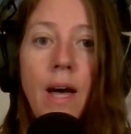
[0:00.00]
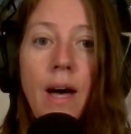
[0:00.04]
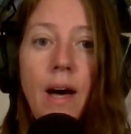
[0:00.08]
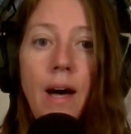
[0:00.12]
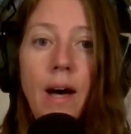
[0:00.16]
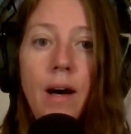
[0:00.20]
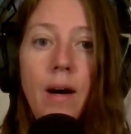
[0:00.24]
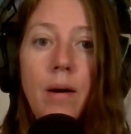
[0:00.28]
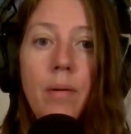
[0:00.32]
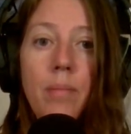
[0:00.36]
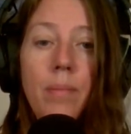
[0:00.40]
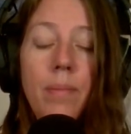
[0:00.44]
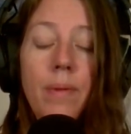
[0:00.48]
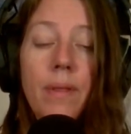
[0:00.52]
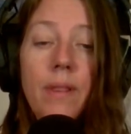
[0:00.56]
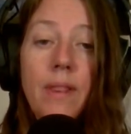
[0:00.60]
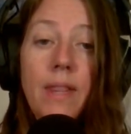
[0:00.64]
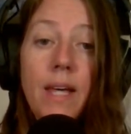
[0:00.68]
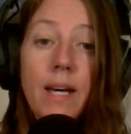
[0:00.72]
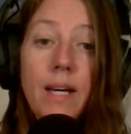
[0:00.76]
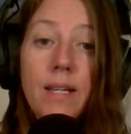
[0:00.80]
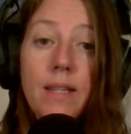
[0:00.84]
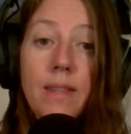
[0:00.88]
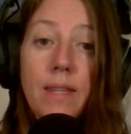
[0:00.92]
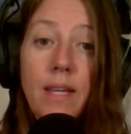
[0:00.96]

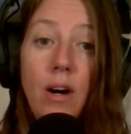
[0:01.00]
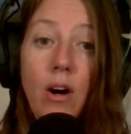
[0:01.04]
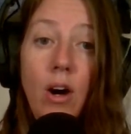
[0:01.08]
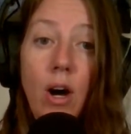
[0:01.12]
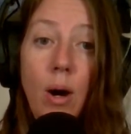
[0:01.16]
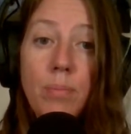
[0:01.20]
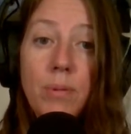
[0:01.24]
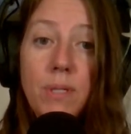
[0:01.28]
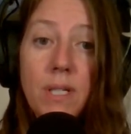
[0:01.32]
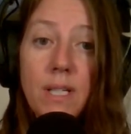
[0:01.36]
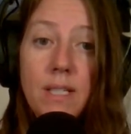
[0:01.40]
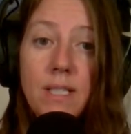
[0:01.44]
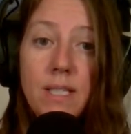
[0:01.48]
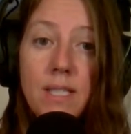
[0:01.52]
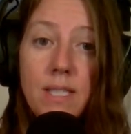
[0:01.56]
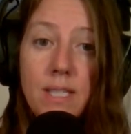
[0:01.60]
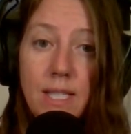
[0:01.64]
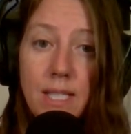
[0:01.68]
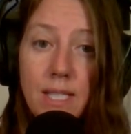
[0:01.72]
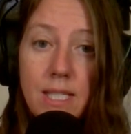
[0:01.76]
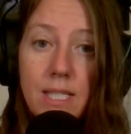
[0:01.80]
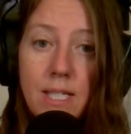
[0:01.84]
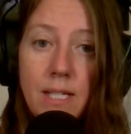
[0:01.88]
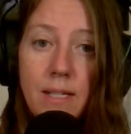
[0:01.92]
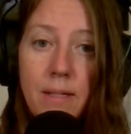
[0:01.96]
the optic
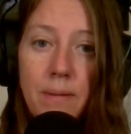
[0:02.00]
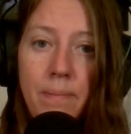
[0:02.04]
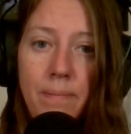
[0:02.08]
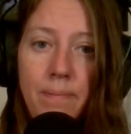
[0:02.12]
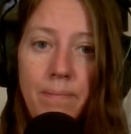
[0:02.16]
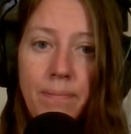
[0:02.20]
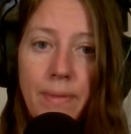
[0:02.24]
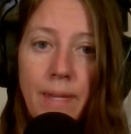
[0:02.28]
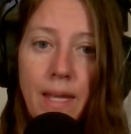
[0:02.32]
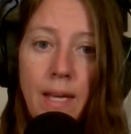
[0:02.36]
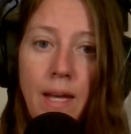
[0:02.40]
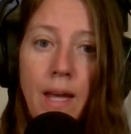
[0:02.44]
system.